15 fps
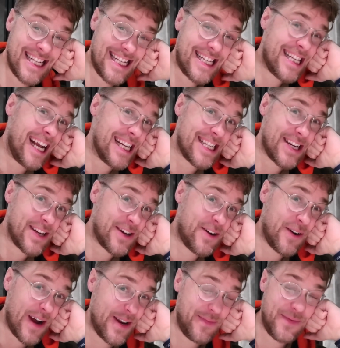Such
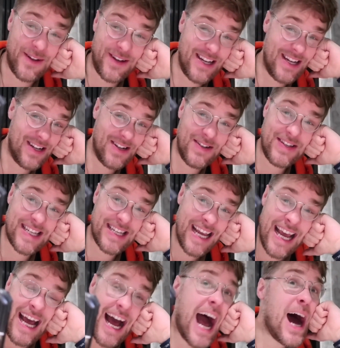incredible news!
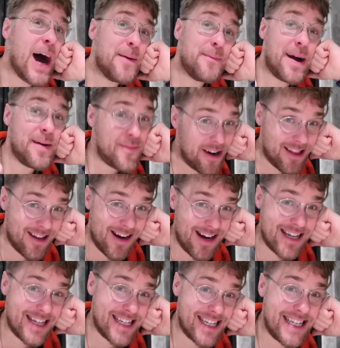Uh, my brother
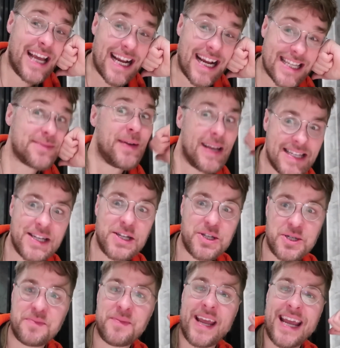just text messaged
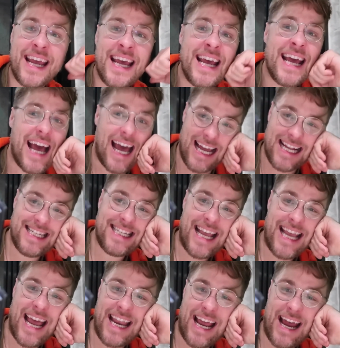me and
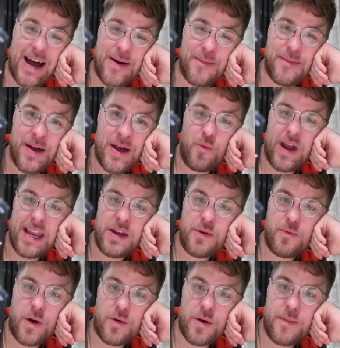said, um, Wind
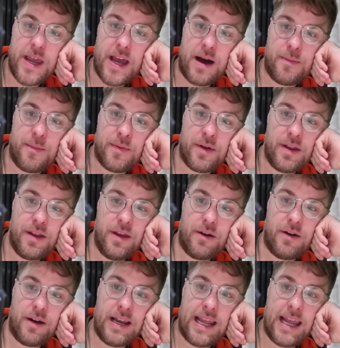woke me up. You're
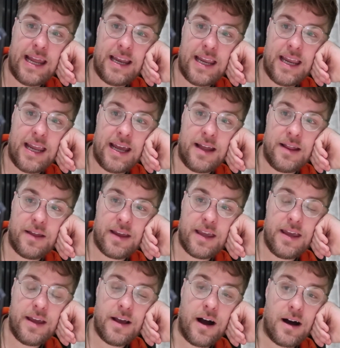an idiot. The
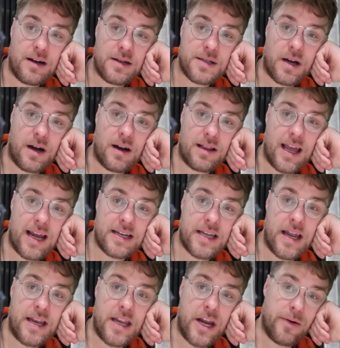key cards are like
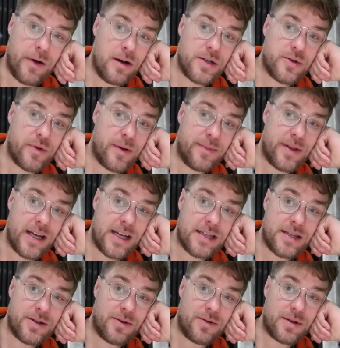10 euro to replace
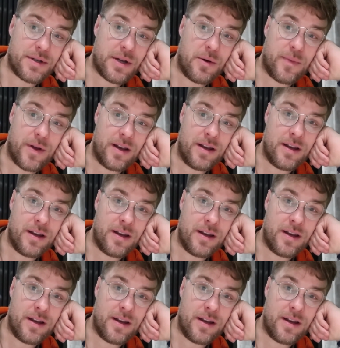doors open.